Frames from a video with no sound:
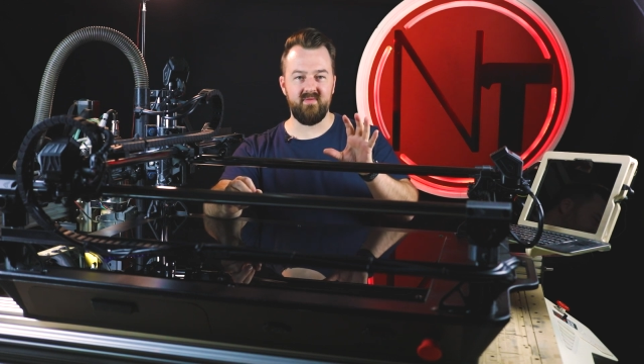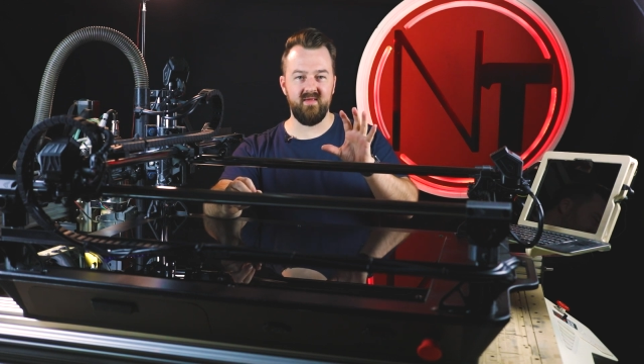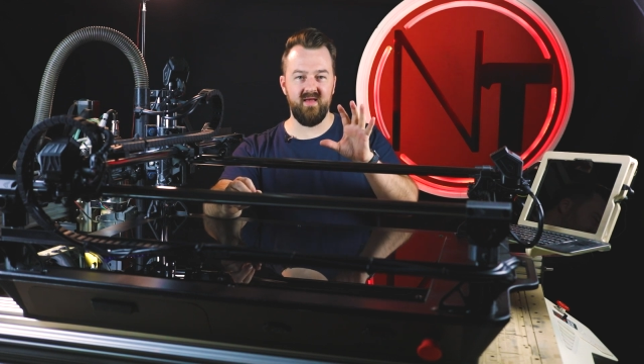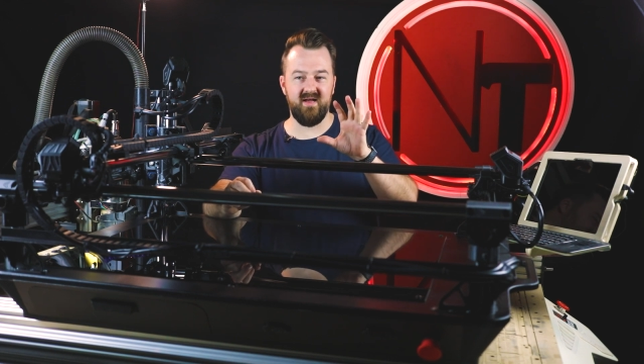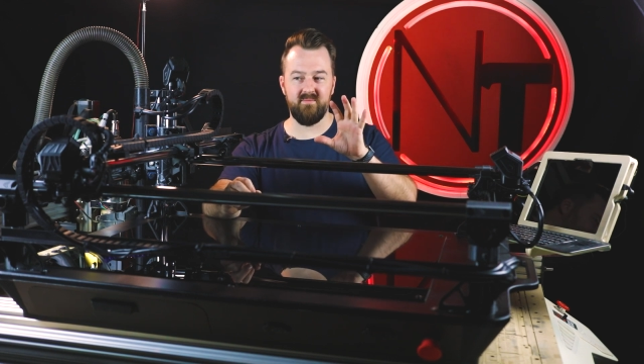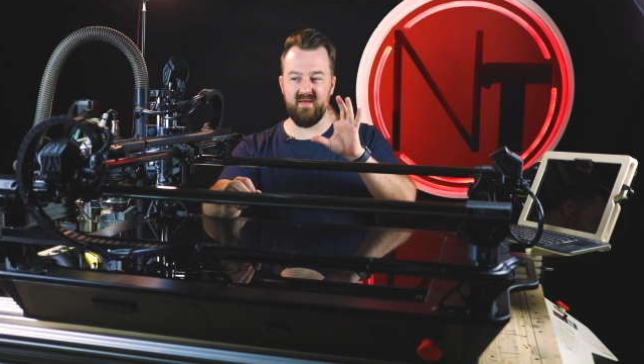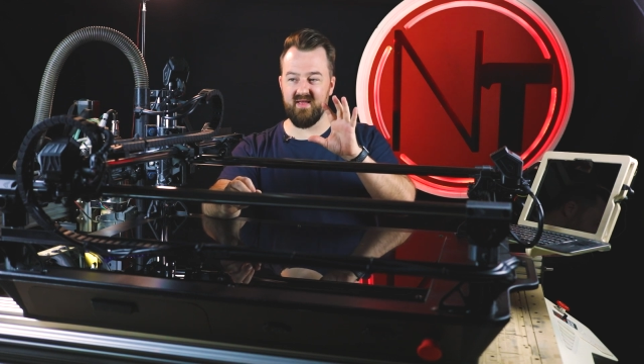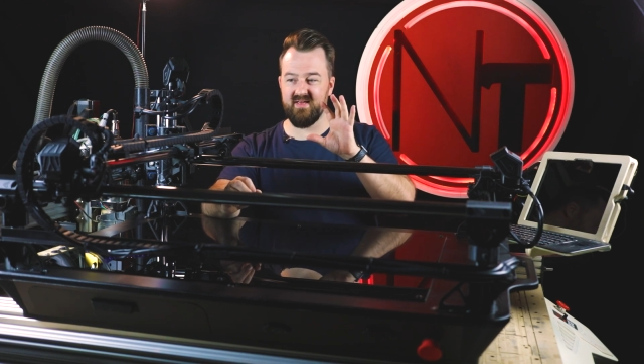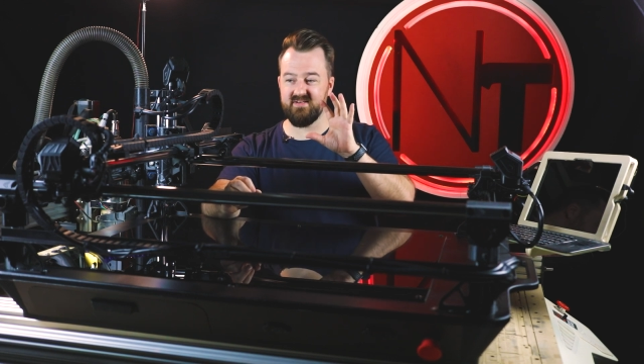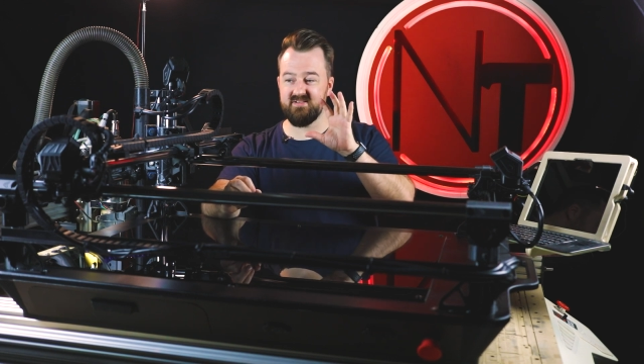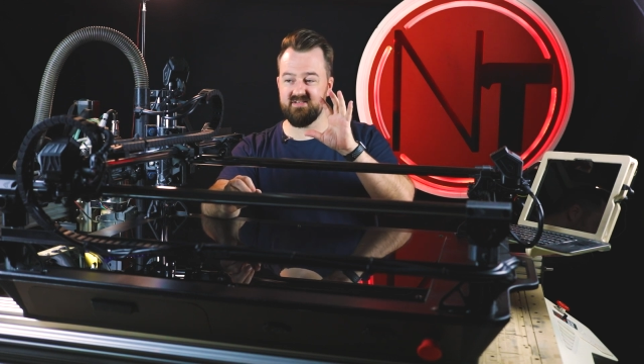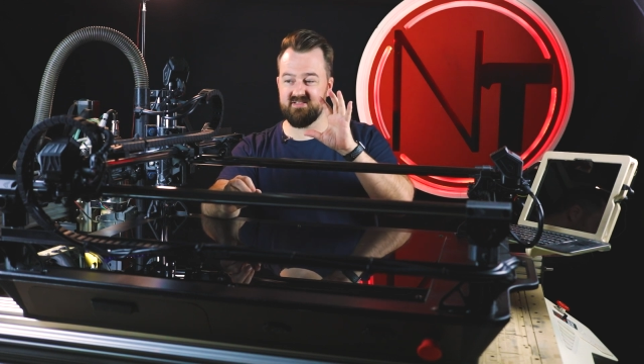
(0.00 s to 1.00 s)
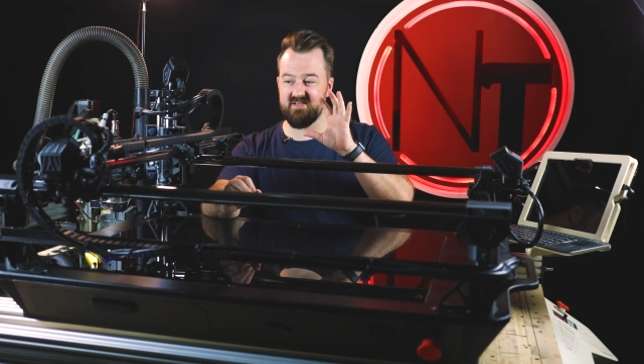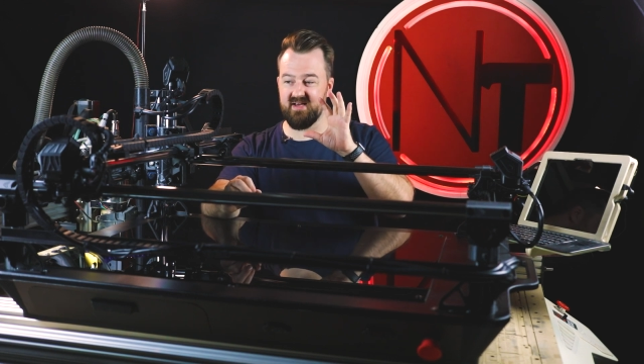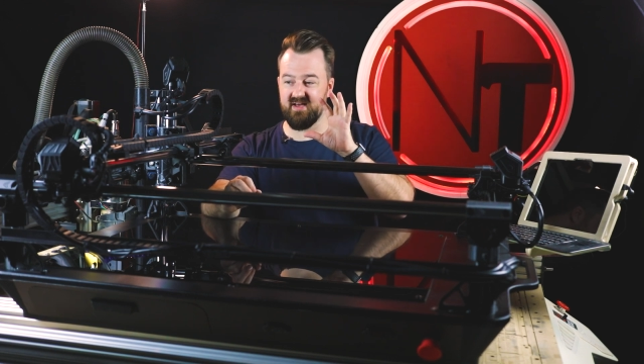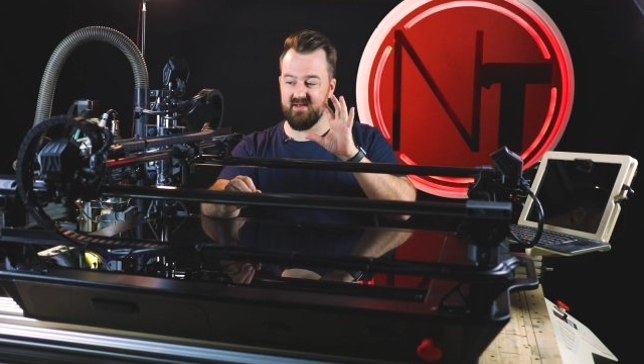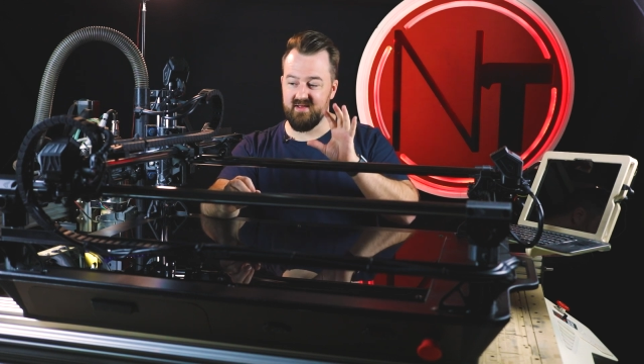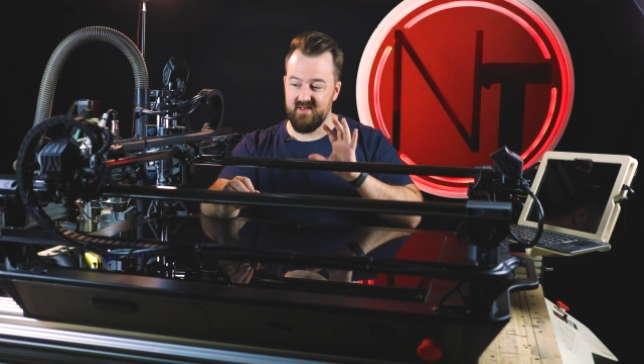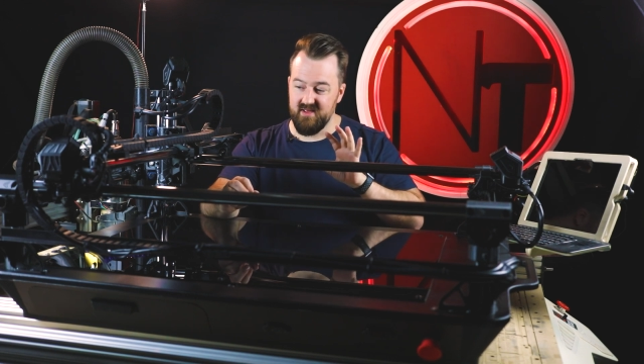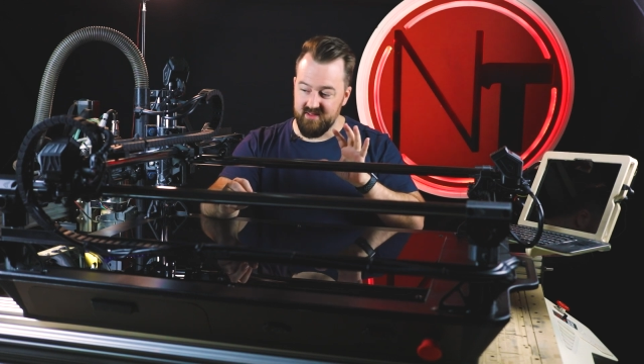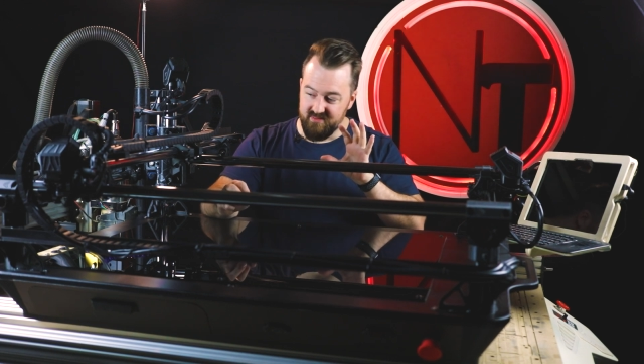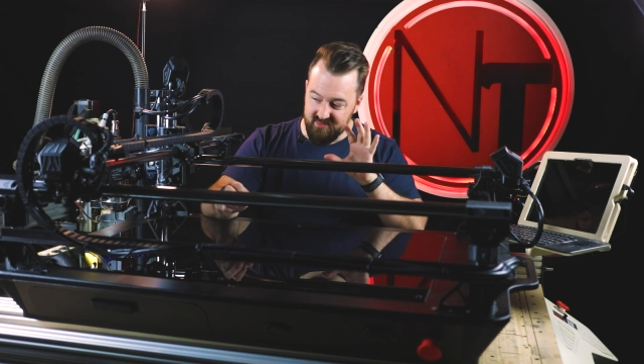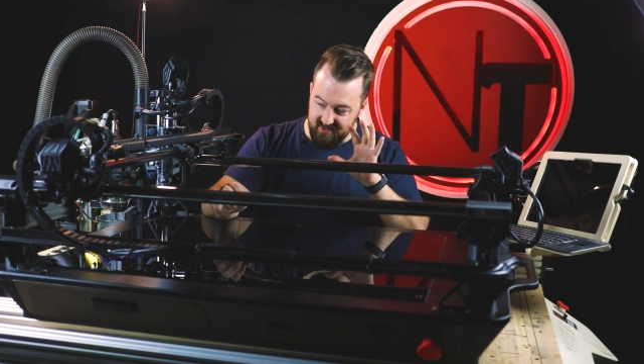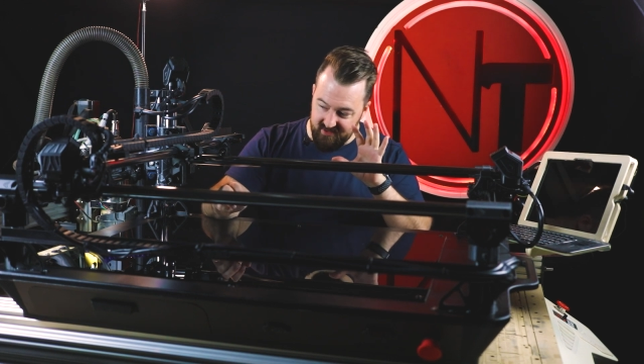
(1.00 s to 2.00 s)

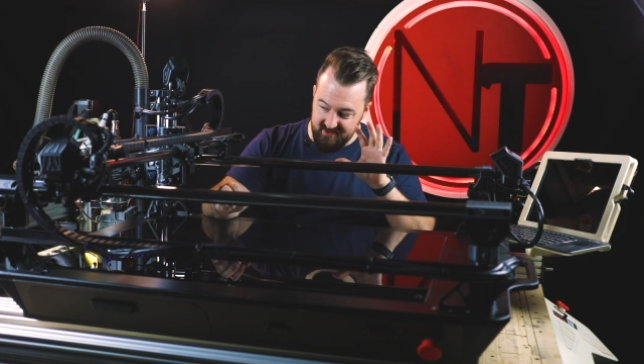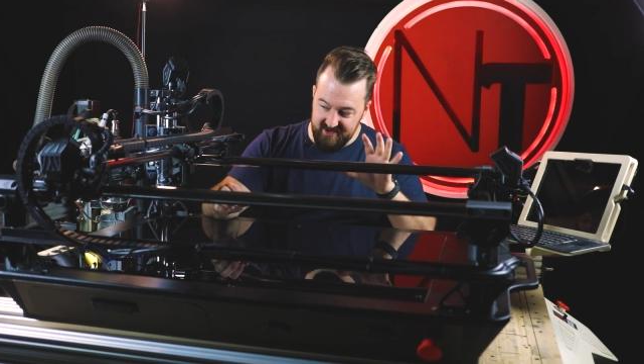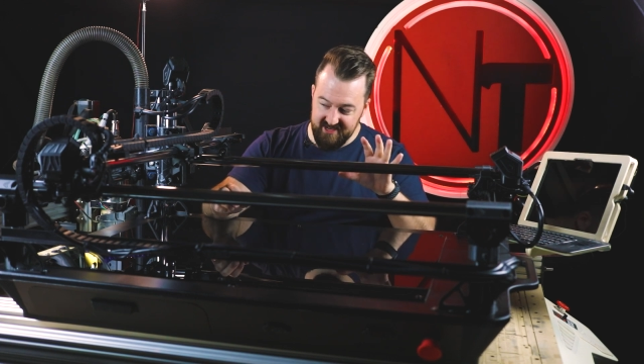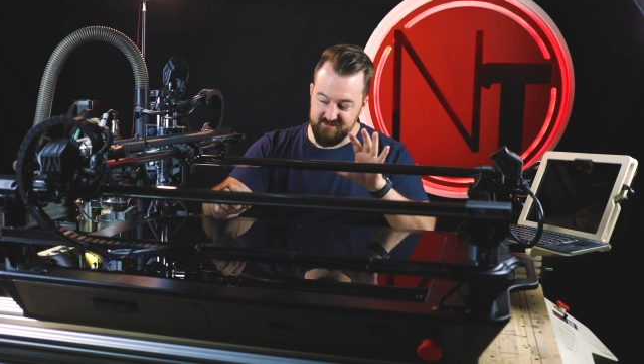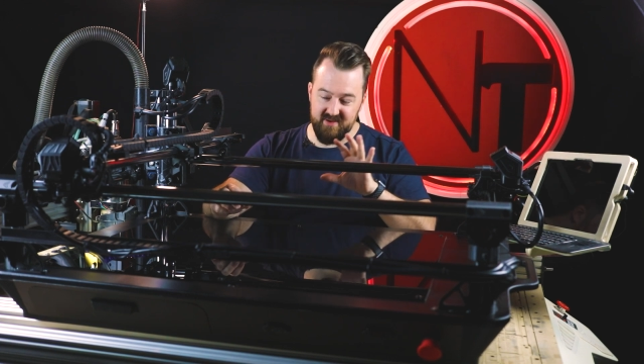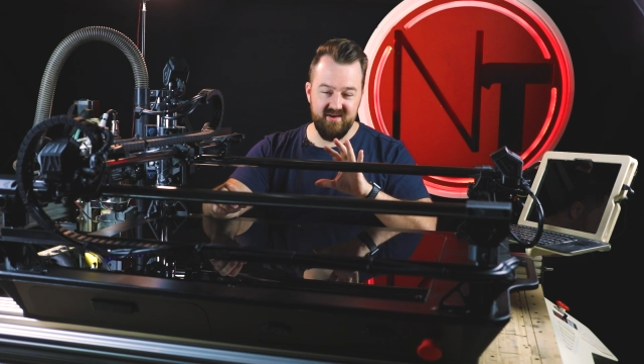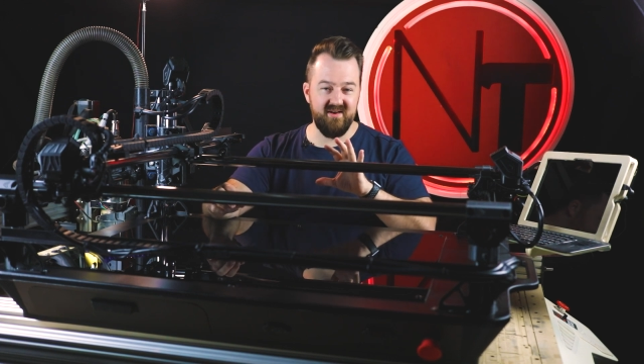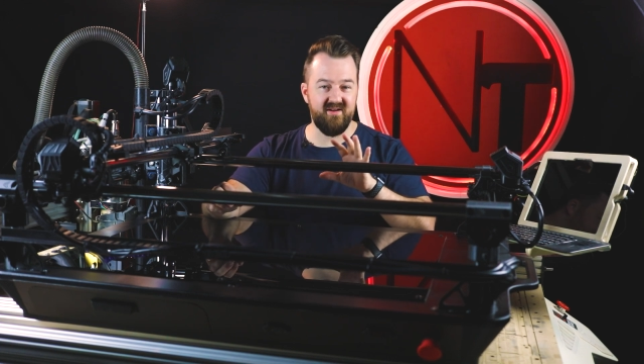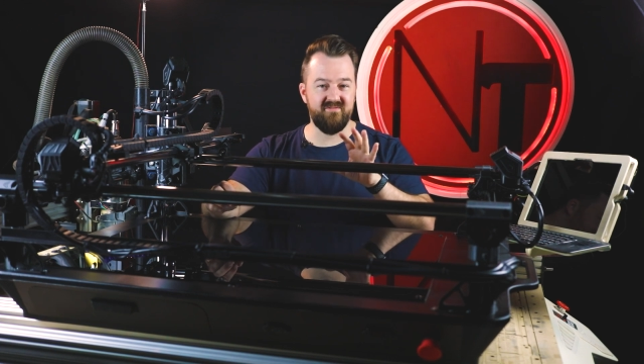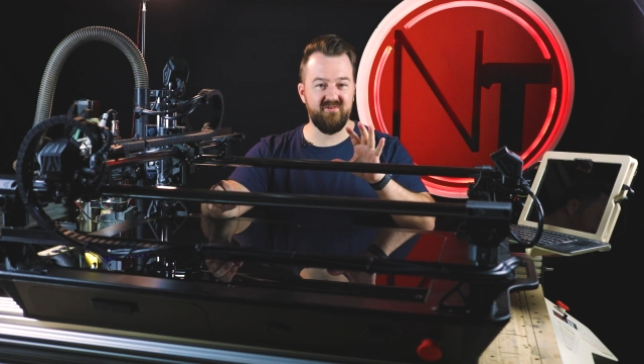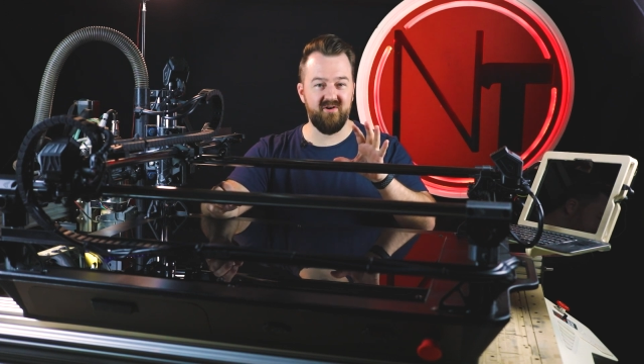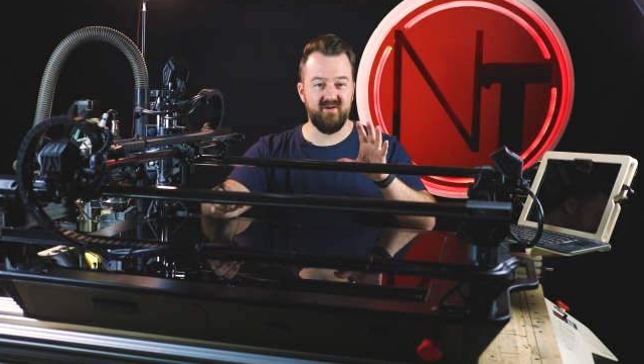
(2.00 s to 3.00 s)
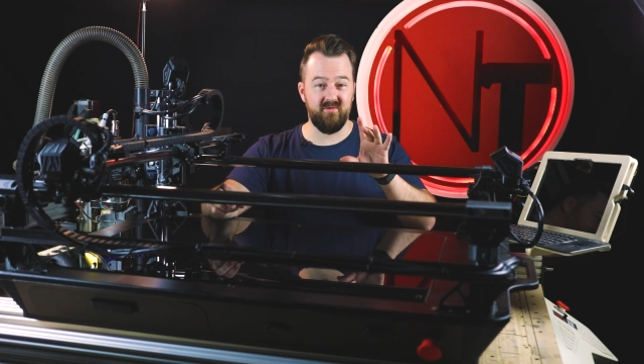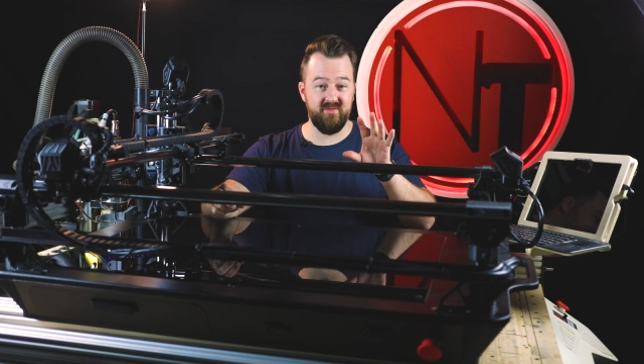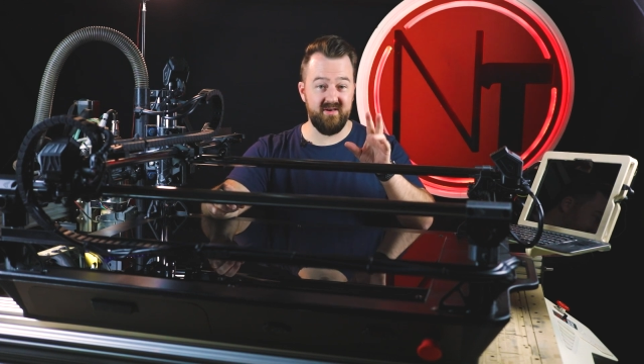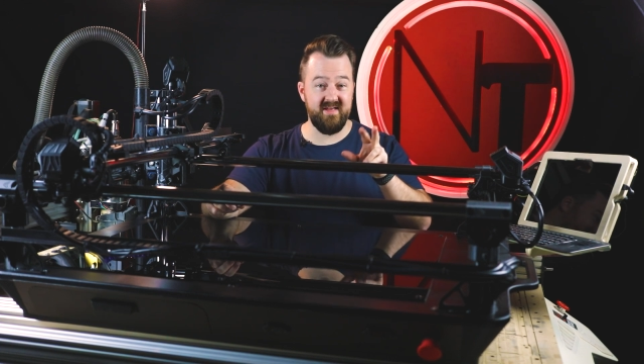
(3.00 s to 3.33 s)
The next button I've got, or the